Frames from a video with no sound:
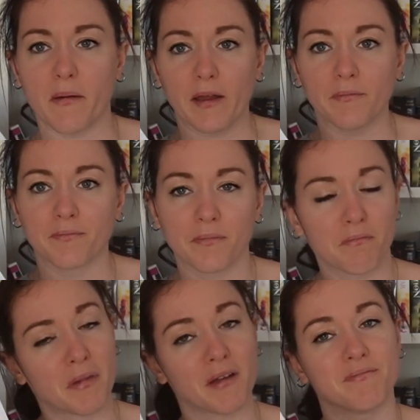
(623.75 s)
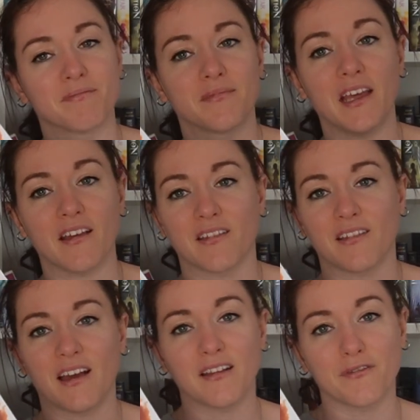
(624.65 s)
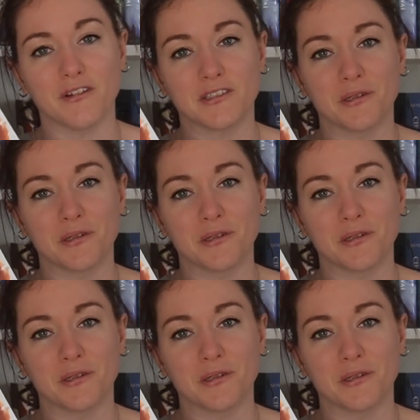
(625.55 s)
bad. But yes, I look forward to